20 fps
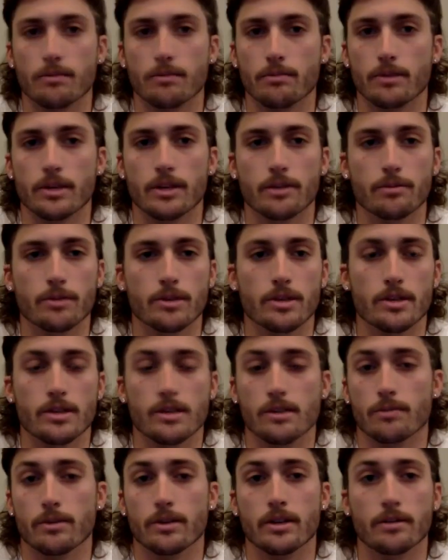We, need, we just need
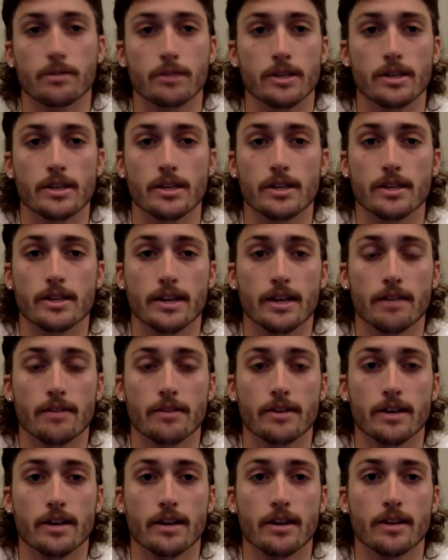to win. We need to take
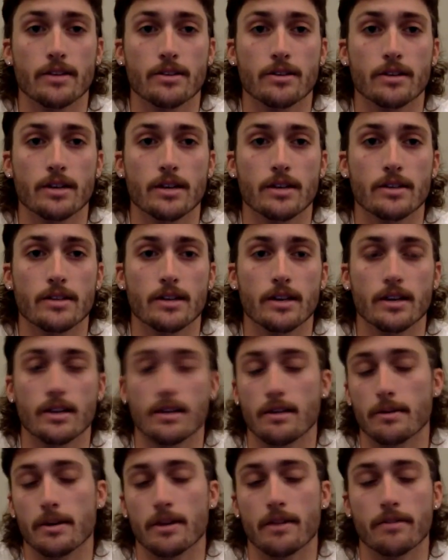every day like it's our last day.
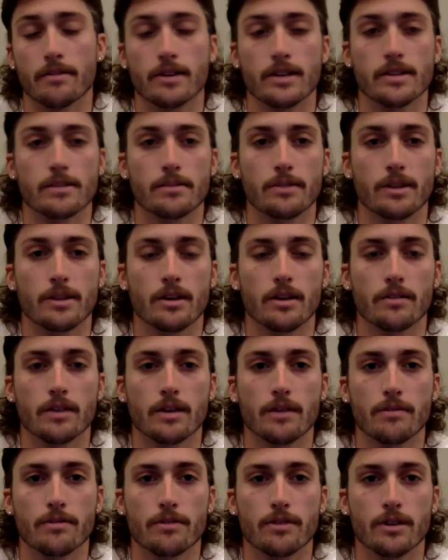I mean, every day is a playoff
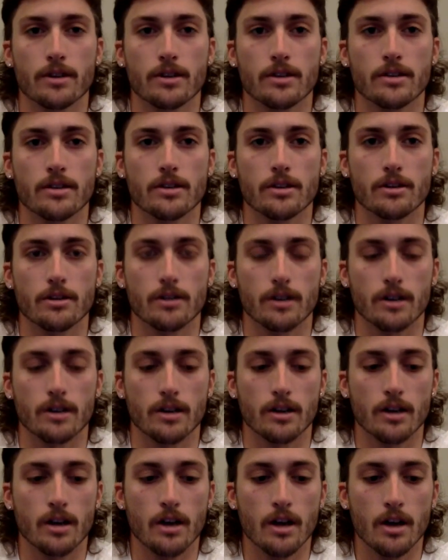game for us. So,
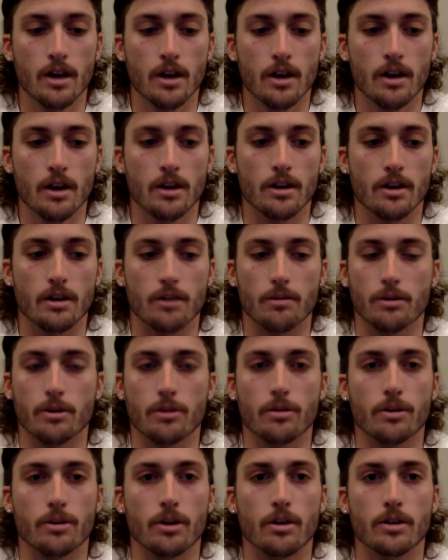uh you know, we're
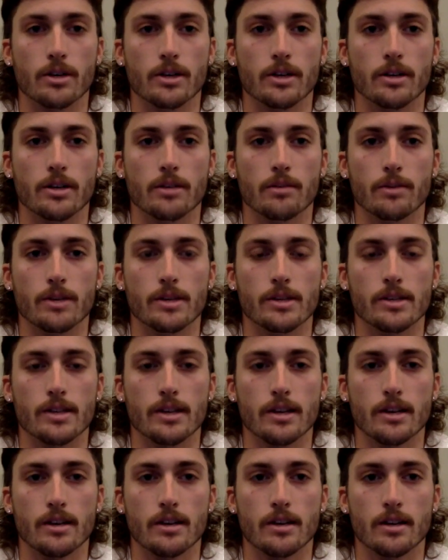going all in on
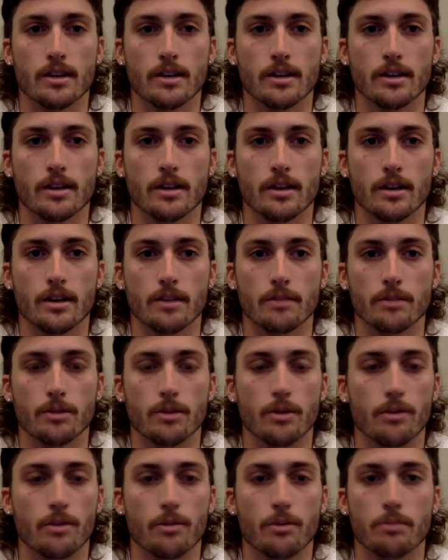Wednesday, and um,
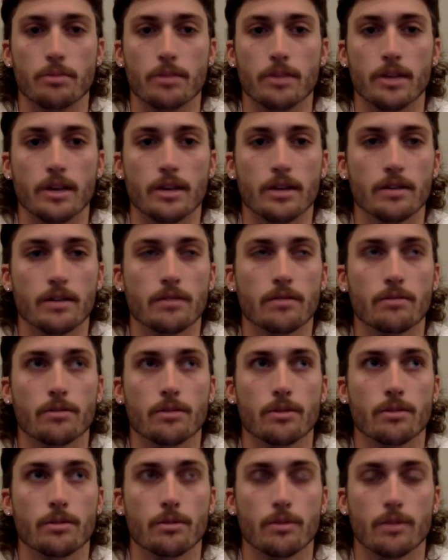whoever we play,
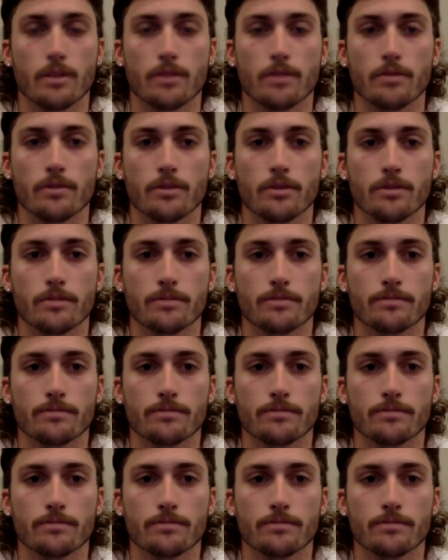we're, we're ready for it.